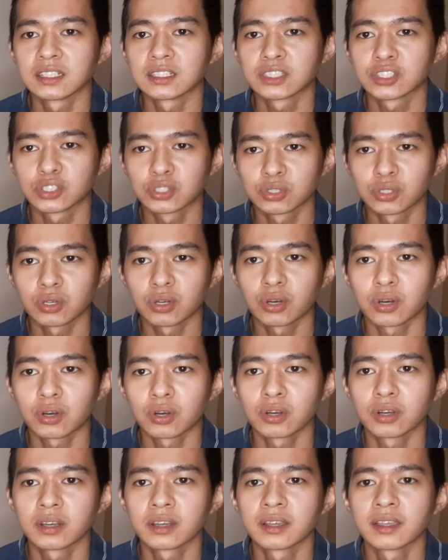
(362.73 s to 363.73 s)

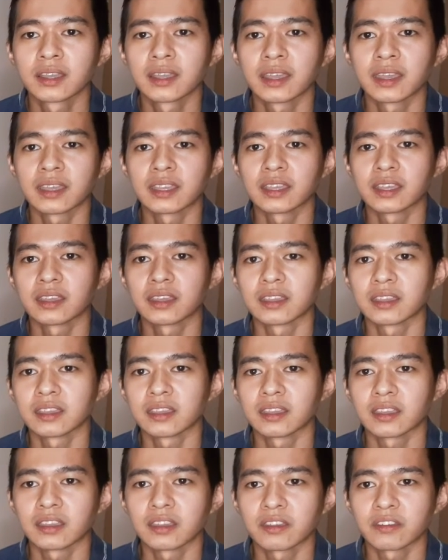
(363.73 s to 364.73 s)
strong,
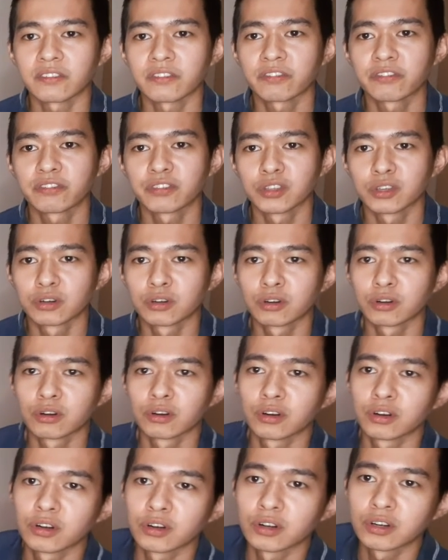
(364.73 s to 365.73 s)
if
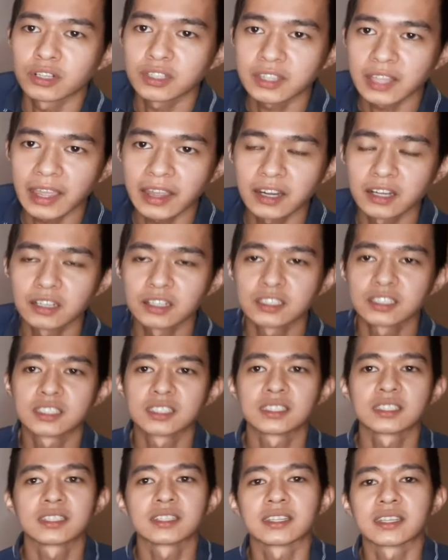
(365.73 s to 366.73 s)
your tires
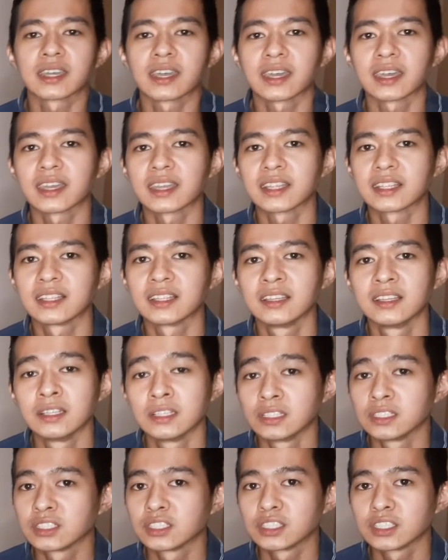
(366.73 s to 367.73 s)
can
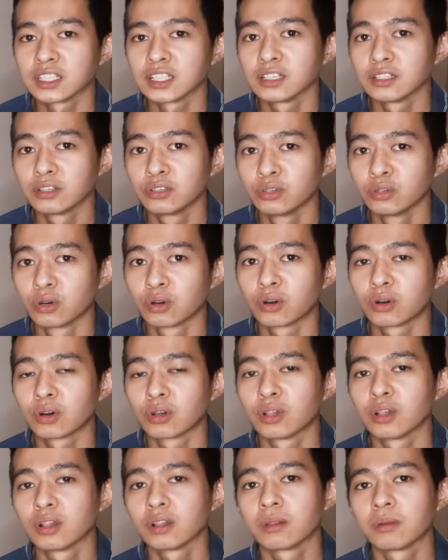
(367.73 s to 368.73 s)
still
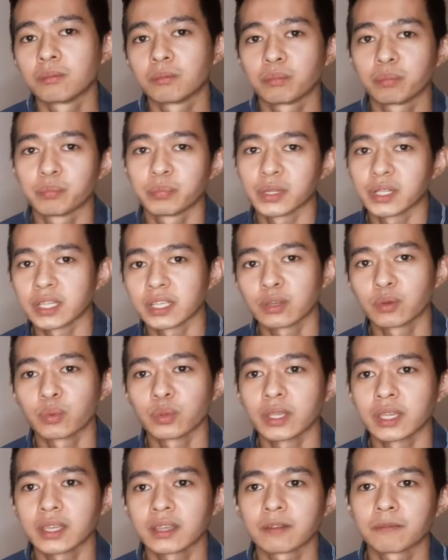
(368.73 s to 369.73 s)
roll pretty
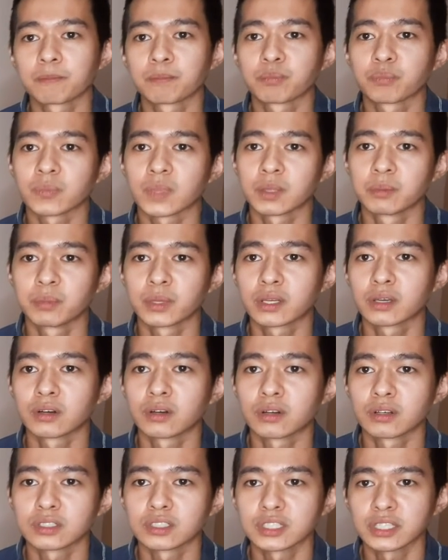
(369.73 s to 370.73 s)
quick,
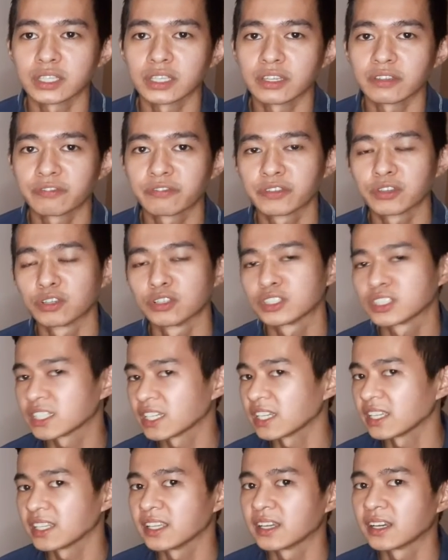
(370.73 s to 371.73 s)
because if you're
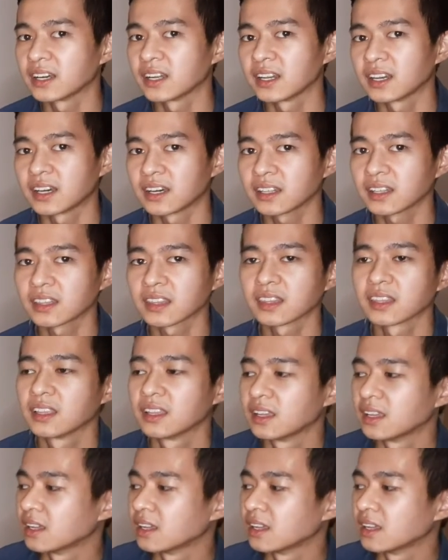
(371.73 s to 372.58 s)
skidding a lot,